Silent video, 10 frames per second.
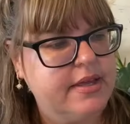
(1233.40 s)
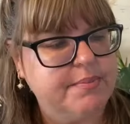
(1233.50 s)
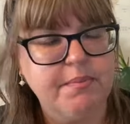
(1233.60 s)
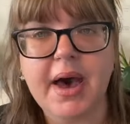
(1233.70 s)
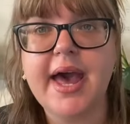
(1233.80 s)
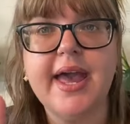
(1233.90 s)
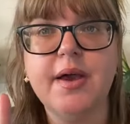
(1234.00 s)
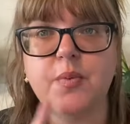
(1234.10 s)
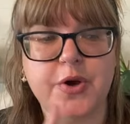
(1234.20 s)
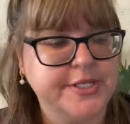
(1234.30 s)

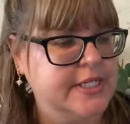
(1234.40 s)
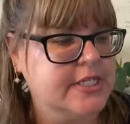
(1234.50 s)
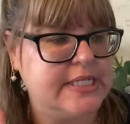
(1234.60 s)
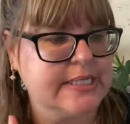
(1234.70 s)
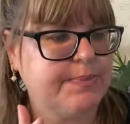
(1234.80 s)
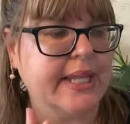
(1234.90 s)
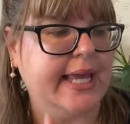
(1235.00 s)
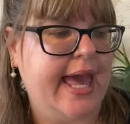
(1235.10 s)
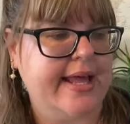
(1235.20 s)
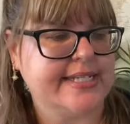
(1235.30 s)
My words are just
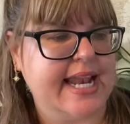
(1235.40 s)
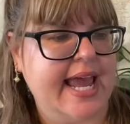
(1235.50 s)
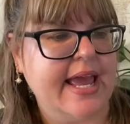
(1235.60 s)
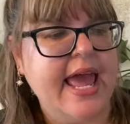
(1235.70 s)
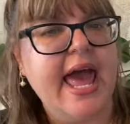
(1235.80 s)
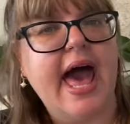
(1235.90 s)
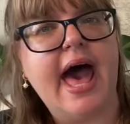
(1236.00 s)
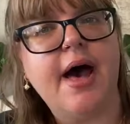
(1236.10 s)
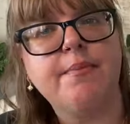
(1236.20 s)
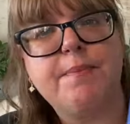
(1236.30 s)
spilling out today.
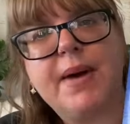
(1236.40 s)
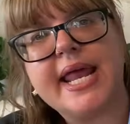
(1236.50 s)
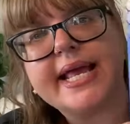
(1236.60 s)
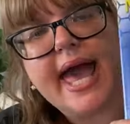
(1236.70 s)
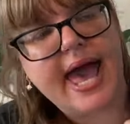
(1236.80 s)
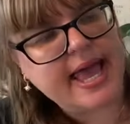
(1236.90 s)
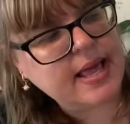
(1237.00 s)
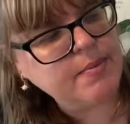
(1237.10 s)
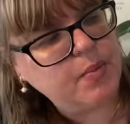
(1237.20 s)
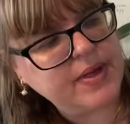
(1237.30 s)
But it
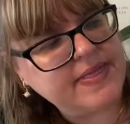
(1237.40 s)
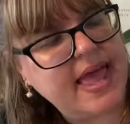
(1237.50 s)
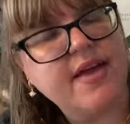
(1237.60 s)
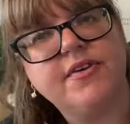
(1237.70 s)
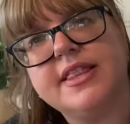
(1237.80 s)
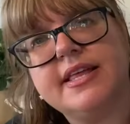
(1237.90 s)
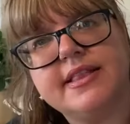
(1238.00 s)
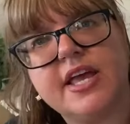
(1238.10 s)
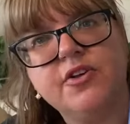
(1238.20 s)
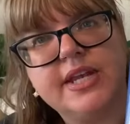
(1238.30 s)
came with everything
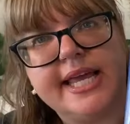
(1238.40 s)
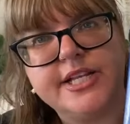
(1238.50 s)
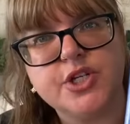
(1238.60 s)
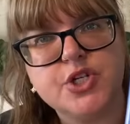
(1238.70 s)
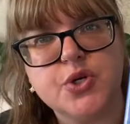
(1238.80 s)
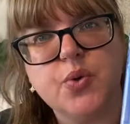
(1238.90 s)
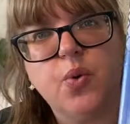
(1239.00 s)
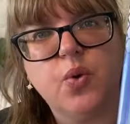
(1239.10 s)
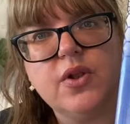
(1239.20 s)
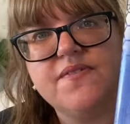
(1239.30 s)
that you need to do
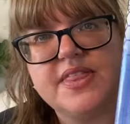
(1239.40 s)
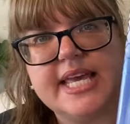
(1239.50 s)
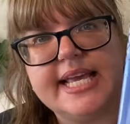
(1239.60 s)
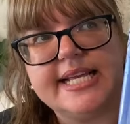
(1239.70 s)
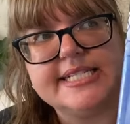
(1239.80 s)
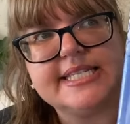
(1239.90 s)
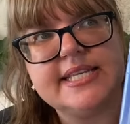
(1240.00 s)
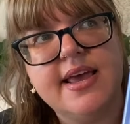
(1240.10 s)
all of these